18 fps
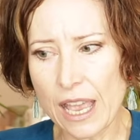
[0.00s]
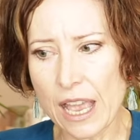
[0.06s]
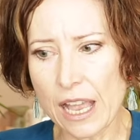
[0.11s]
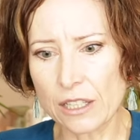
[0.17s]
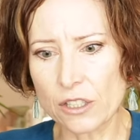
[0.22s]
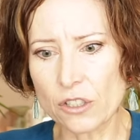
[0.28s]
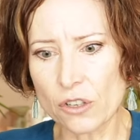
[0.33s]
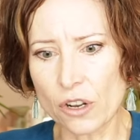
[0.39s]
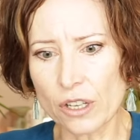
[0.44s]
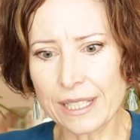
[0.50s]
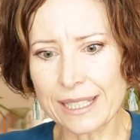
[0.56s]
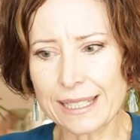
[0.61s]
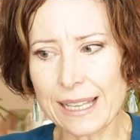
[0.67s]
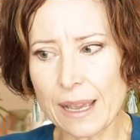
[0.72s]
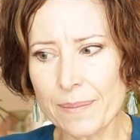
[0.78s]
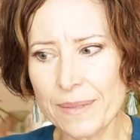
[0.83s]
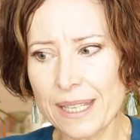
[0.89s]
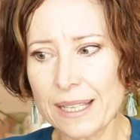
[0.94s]
It's not
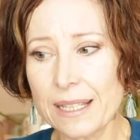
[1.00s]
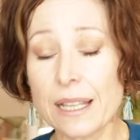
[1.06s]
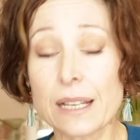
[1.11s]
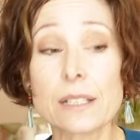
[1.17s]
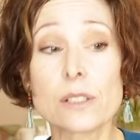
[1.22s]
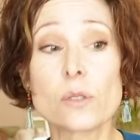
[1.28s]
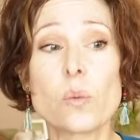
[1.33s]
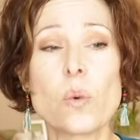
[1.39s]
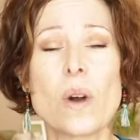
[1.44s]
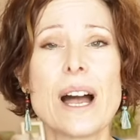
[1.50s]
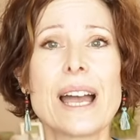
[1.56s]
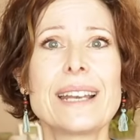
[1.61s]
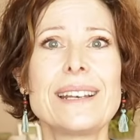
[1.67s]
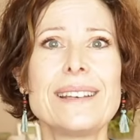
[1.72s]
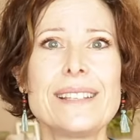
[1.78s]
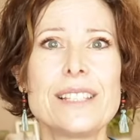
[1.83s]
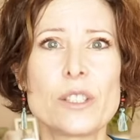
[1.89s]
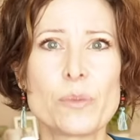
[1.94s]
something that is
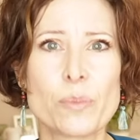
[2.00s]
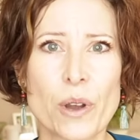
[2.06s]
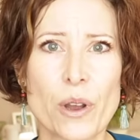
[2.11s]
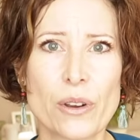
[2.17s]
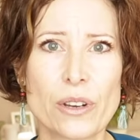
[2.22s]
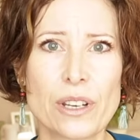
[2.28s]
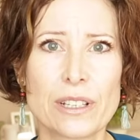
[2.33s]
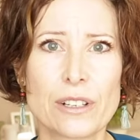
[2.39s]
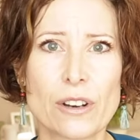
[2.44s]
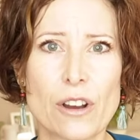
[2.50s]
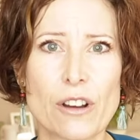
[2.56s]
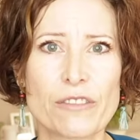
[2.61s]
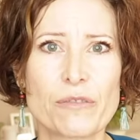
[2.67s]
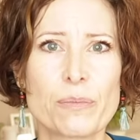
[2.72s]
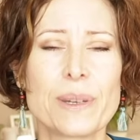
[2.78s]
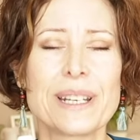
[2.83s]
widely spoken of,